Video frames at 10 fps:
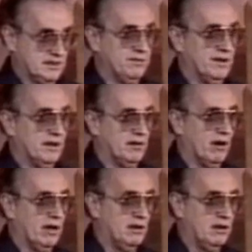isn't feeling
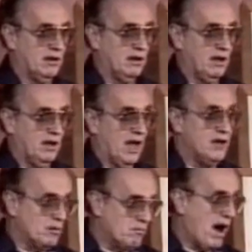right.
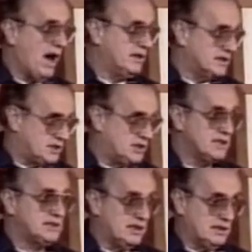And your mind is
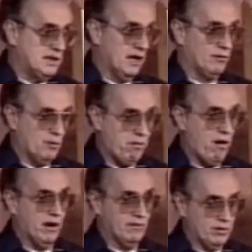just an integral
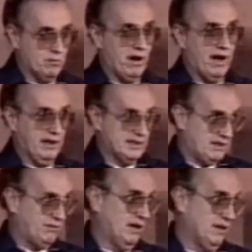part of your body as
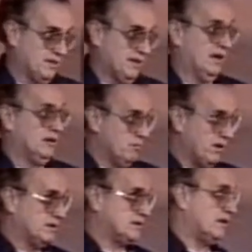every other thing, and you
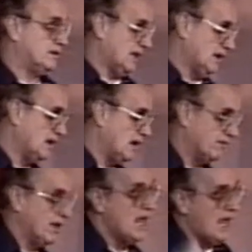better start taking care
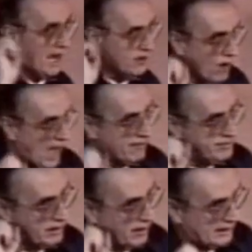of it. And you
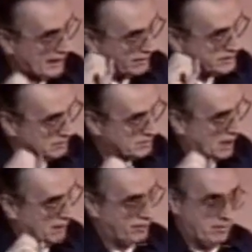have to allow some
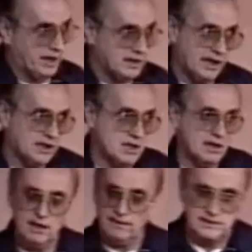time for
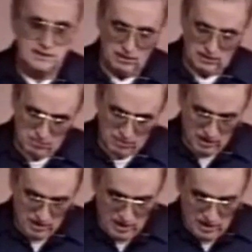meditation. That's the only way.
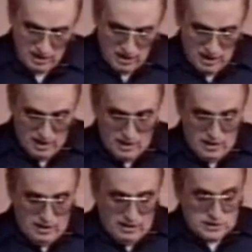
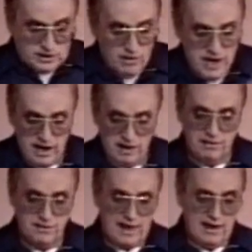So
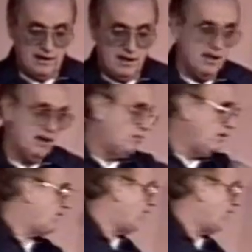here then we